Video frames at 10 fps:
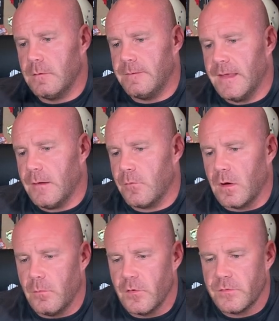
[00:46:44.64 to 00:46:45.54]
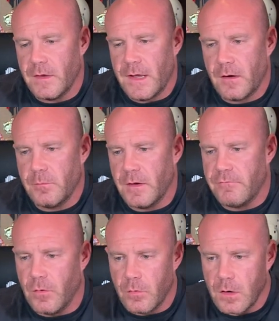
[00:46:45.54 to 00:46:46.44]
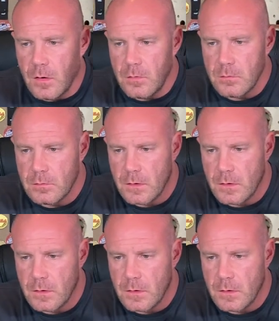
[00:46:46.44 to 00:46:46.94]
That would almost air and be a phone call.